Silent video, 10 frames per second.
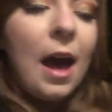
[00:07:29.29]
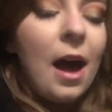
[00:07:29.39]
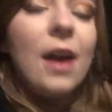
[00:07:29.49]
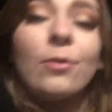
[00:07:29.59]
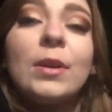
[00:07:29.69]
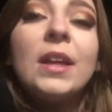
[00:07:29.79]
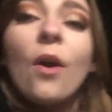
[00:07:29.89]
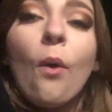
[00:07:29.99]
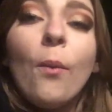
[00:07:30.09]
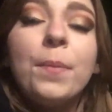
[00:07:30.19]
I really
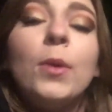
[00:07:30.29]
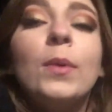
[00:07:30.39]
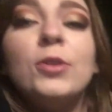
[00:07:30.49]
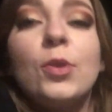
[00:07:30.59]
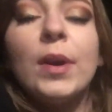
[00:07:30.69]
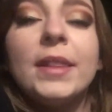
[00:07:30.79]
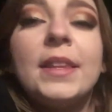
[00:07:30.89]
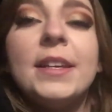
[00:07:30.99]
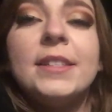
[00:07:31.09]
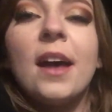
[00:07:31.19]
hope you enjoyed
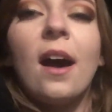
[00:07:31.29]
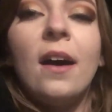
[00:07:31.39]
this